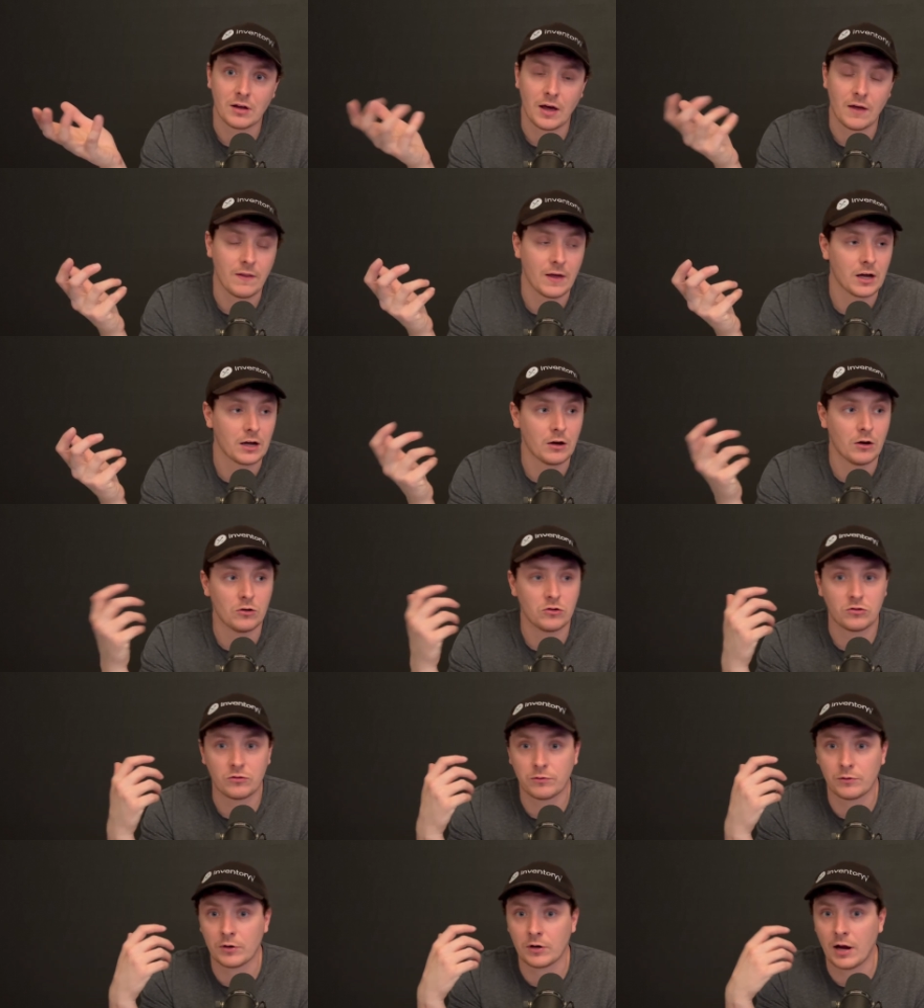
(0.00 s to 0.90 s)
And that goes
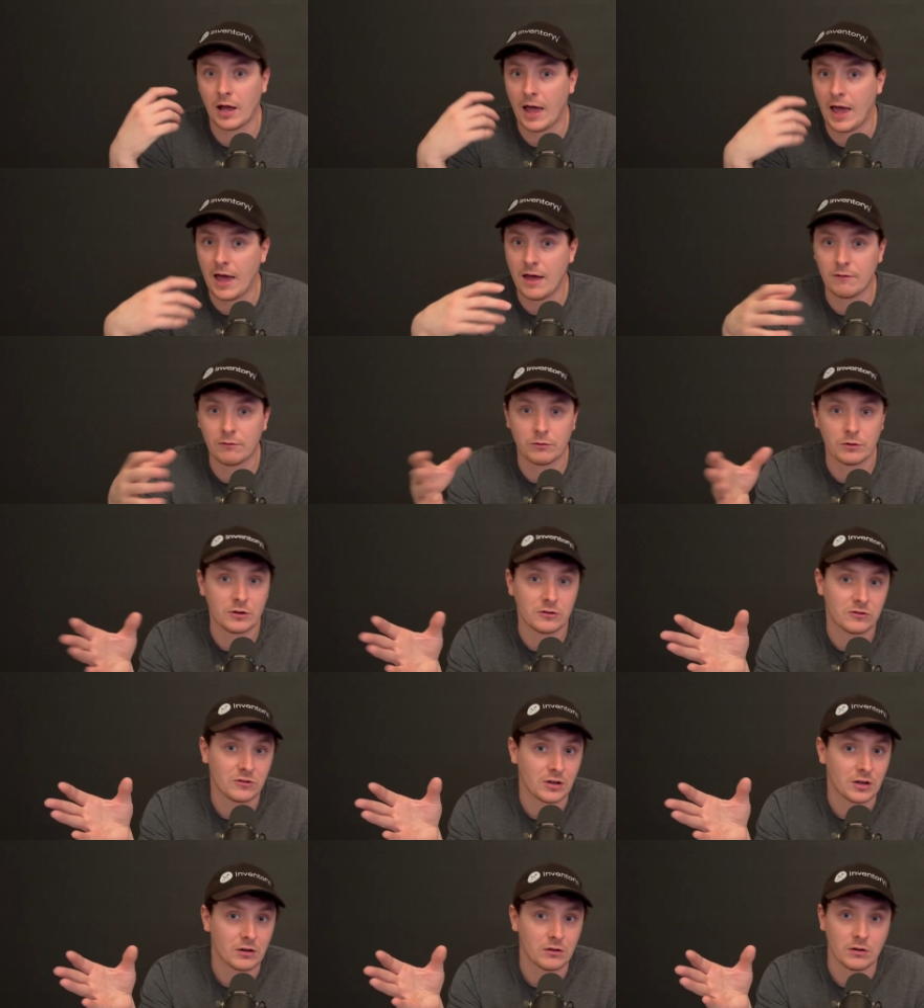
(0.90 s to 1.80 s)
for every
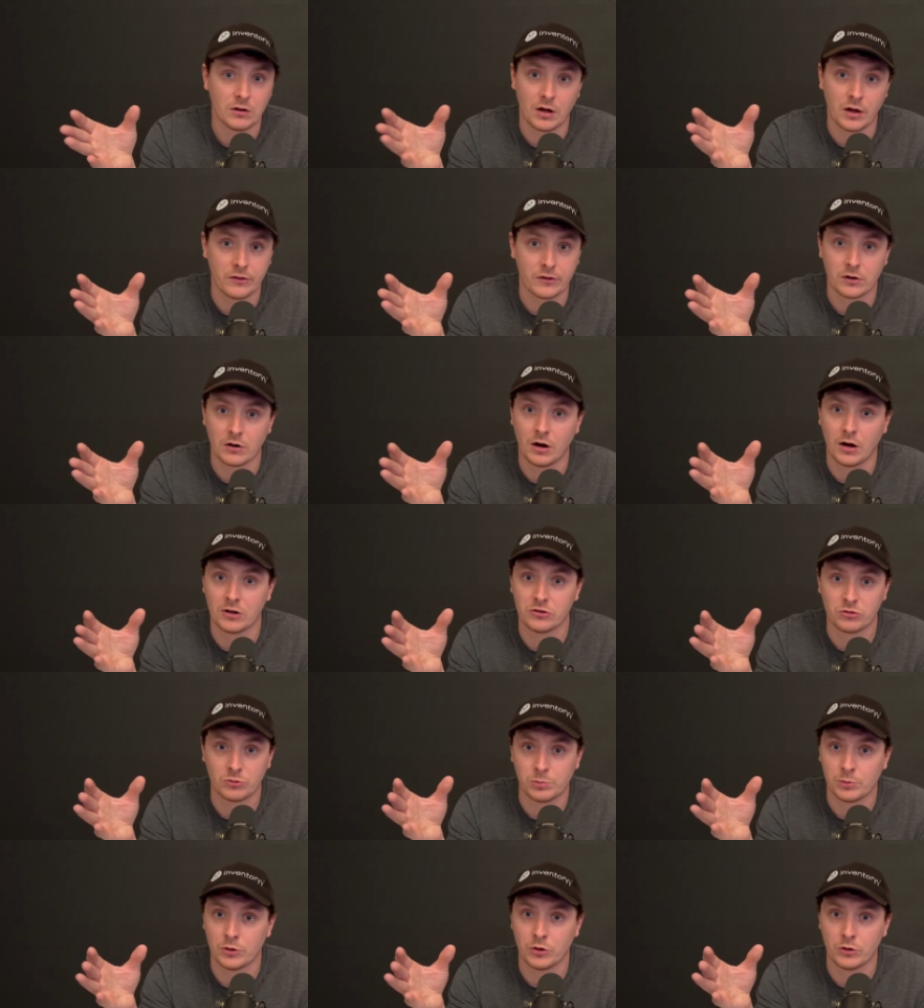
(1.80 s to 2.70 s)
single other
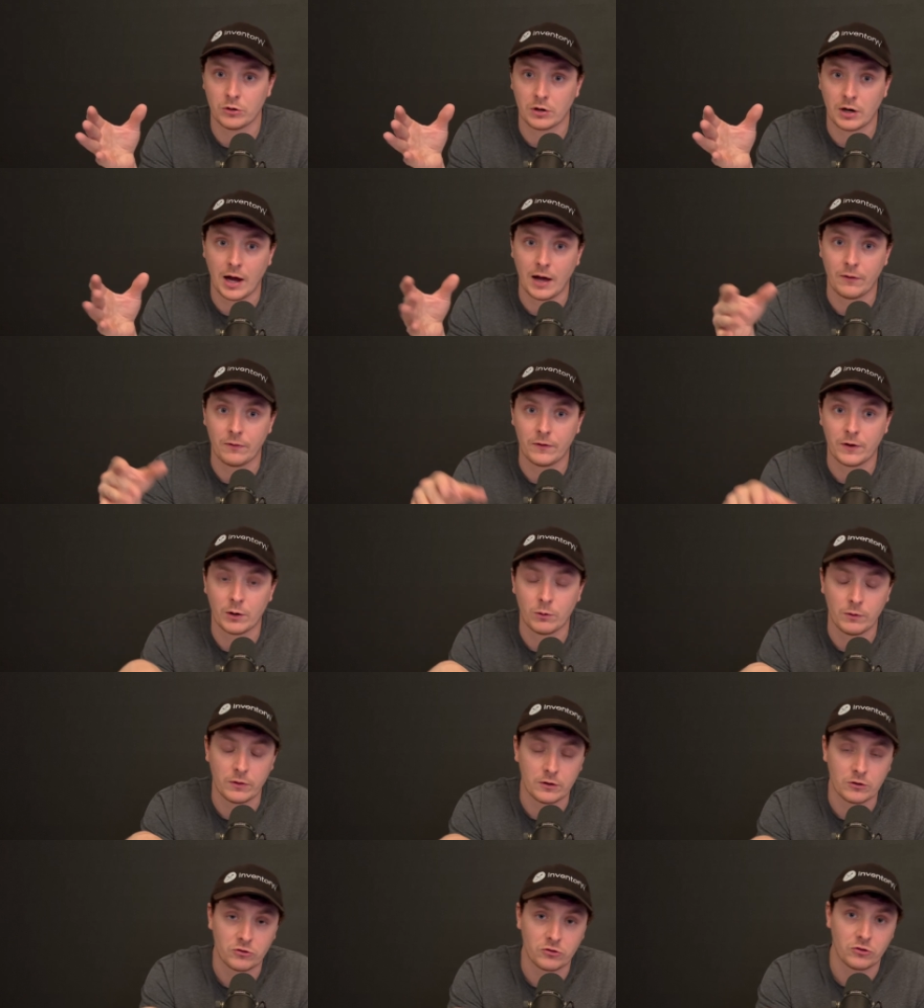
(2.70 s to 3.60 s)
entrepreneur out there
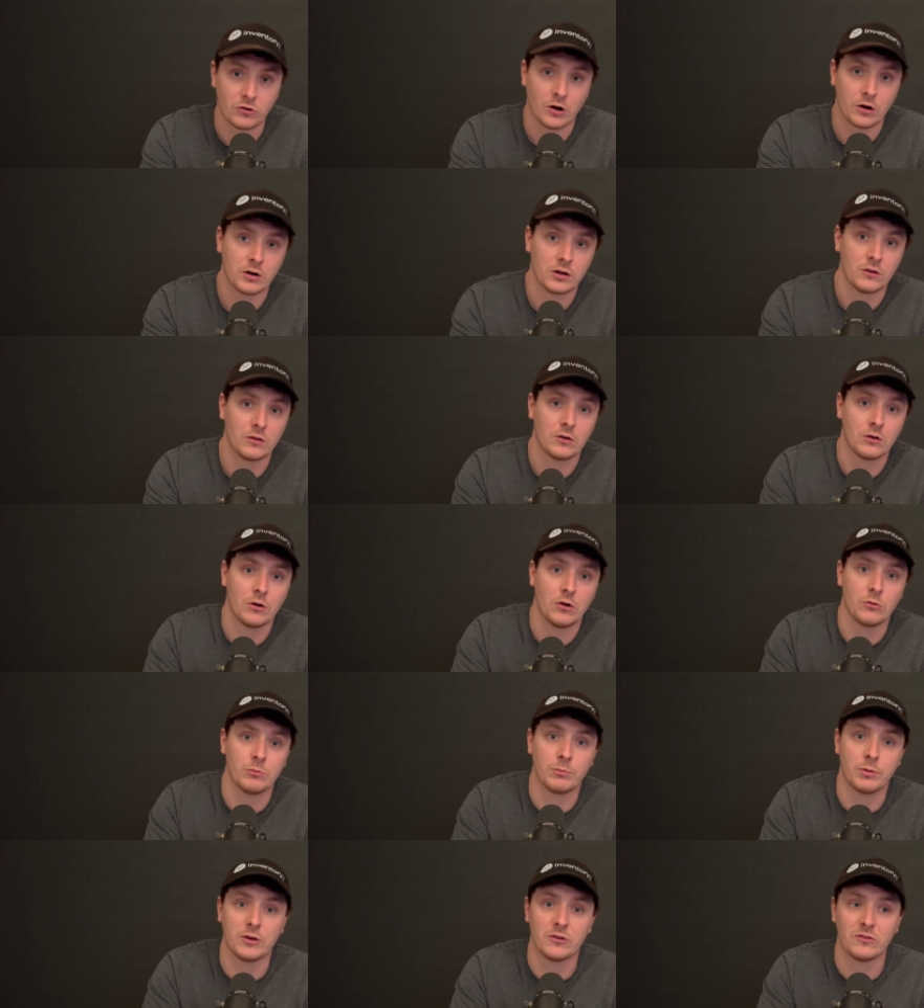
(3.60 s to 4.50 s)
when they're starting their own
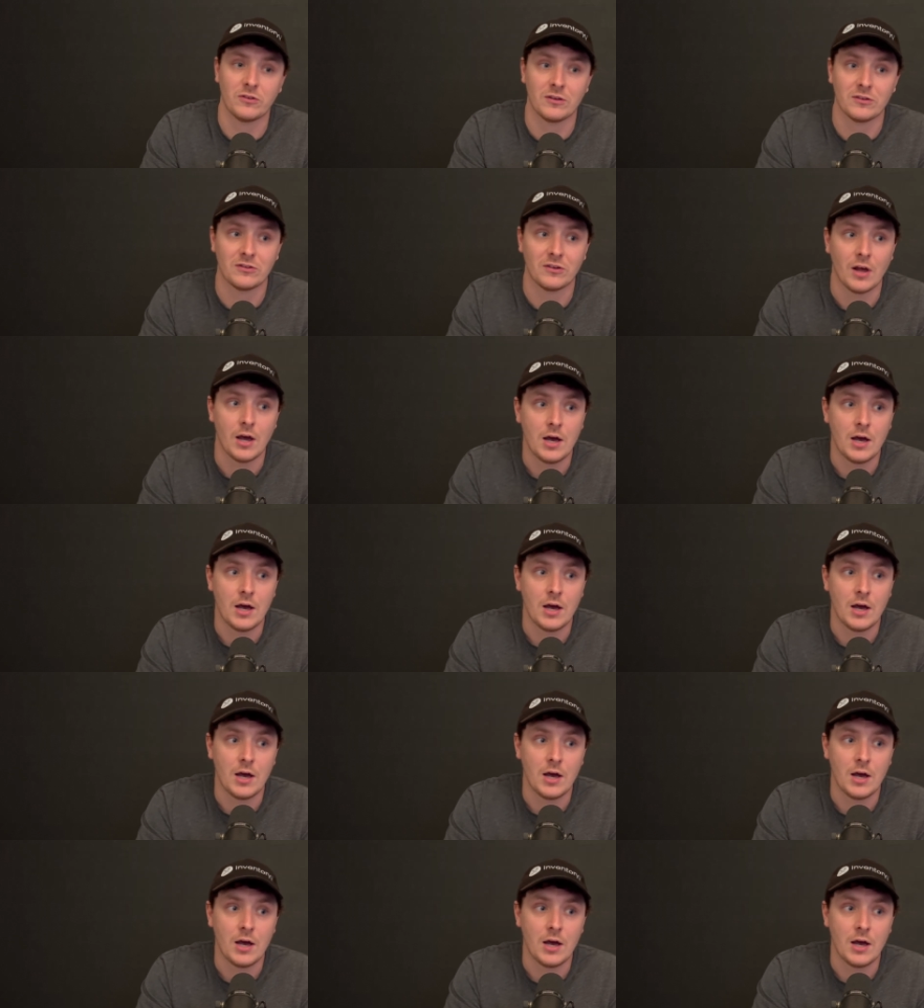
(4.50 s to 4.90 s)
business.